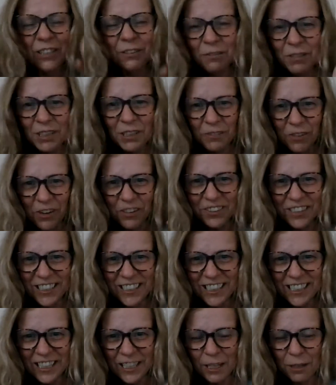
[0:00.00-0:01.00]

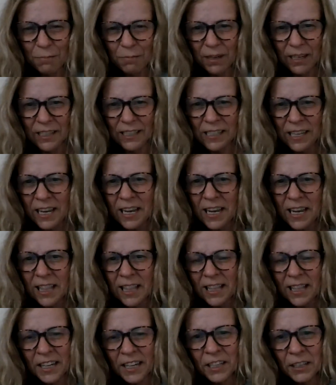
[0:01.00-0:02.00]

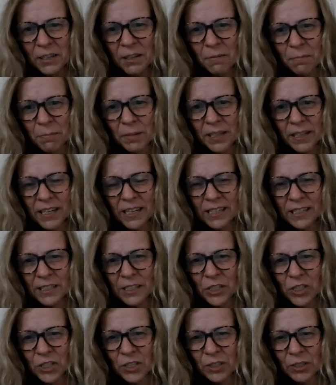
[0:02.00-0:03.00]
then you can begin
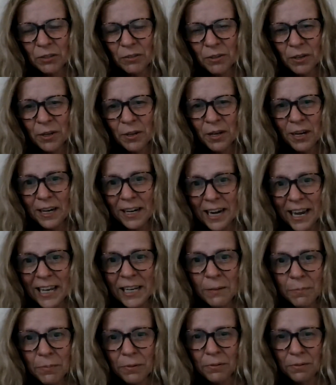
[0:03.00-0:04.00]
to
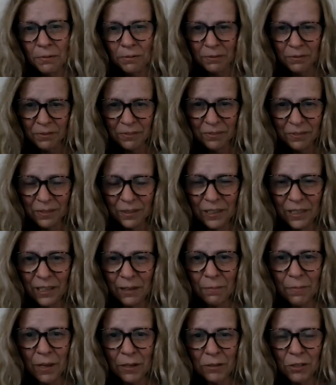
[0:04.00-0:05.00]
label the
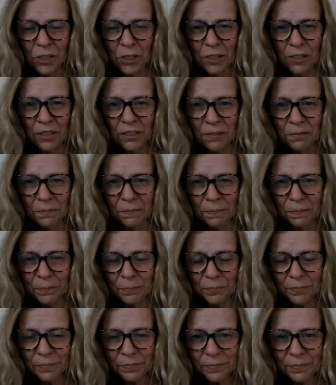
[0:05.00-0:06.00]
emotion
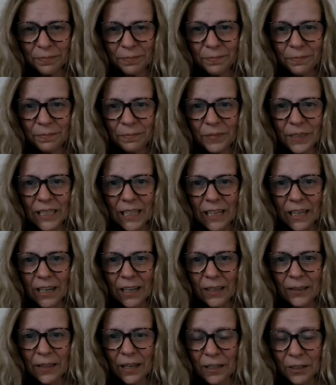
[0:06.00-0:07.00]

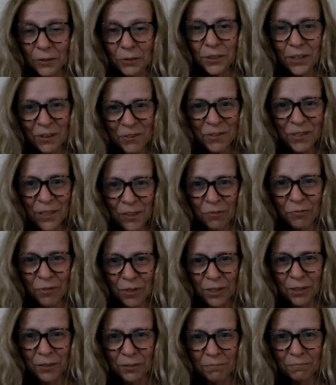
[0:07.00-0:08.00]
that you're going
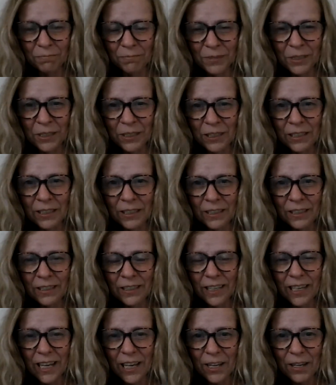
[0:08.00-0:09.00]
through.
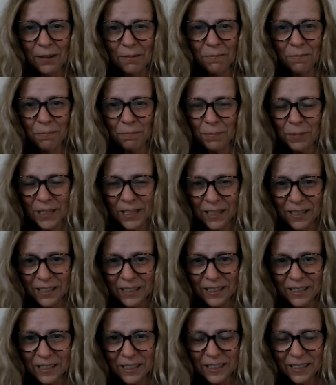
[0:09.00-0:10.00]

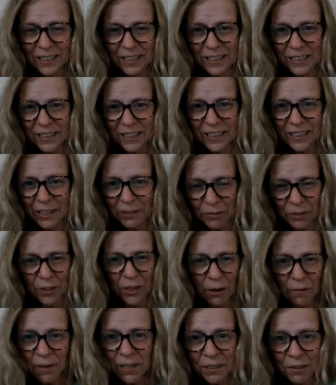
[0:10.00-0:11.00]
Because if you're
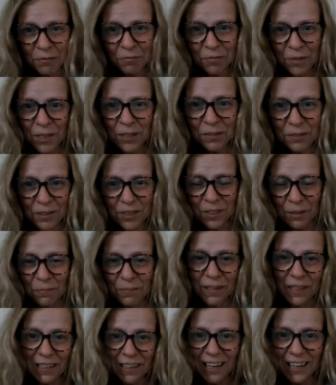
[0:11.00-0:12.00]
going through
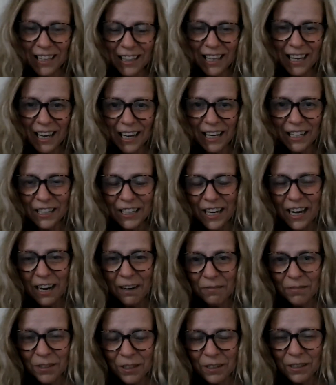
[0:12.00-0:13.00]
something like that and you
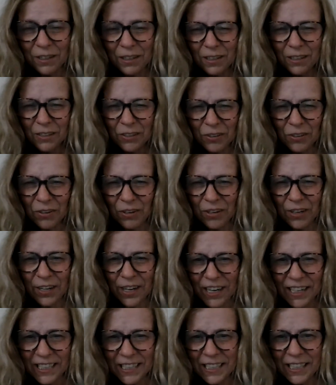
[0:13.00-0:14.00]
haven't got an
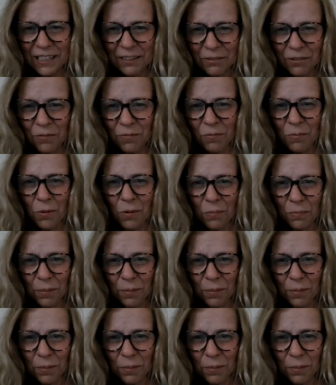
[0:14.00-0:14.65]
idea of what